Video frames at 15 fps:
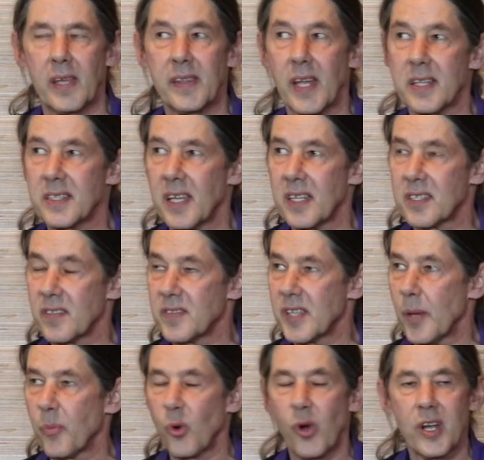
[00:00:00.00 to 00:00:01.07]
that sense of
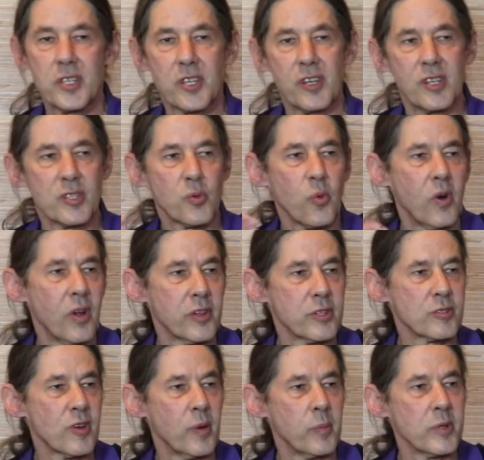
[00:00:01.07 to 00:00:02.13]
separation, is where all the
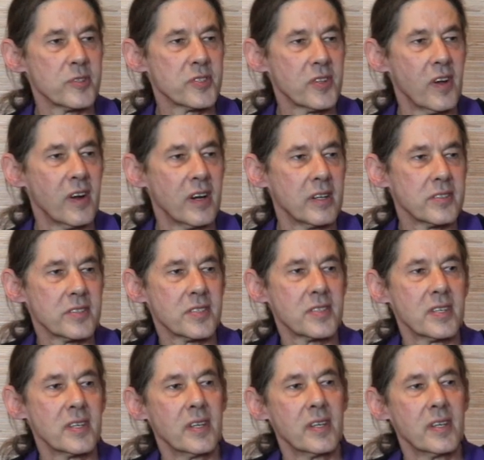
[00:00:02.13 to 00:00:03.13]
trouble starts.